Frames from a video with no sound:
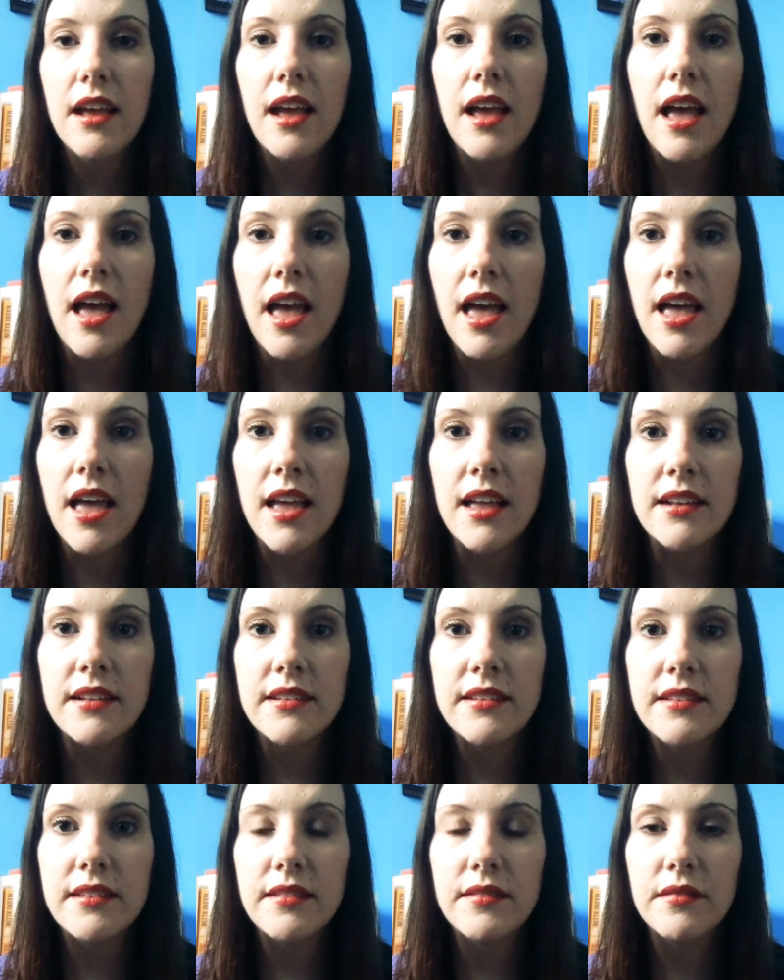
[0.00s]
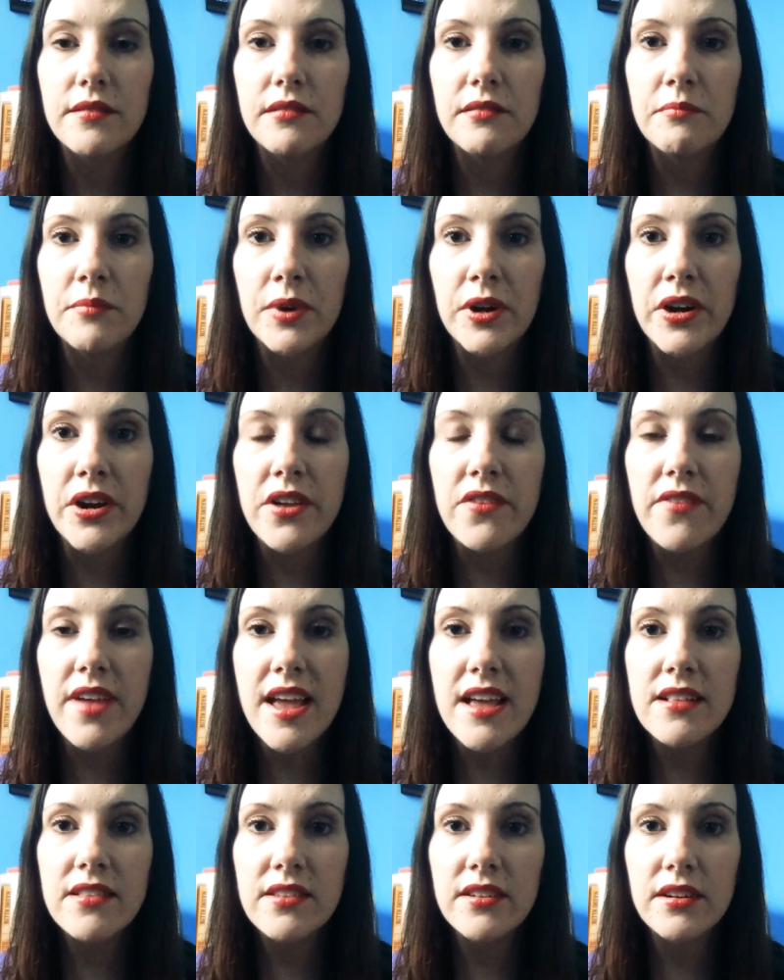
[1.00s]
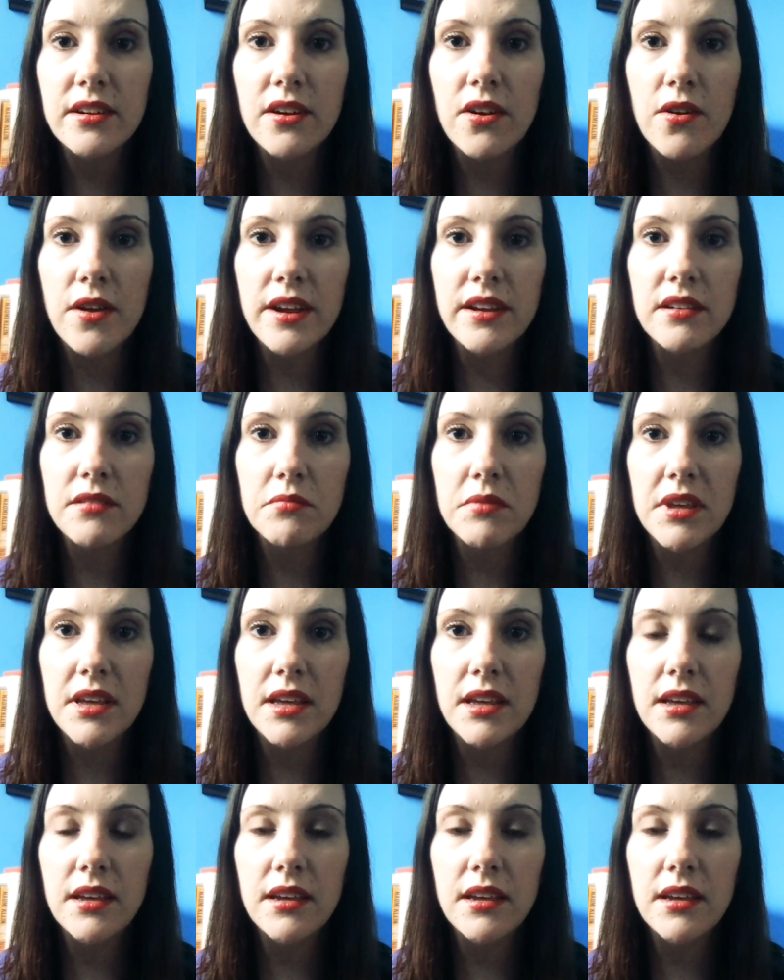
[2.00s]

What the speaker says: And Bernie fans are going to be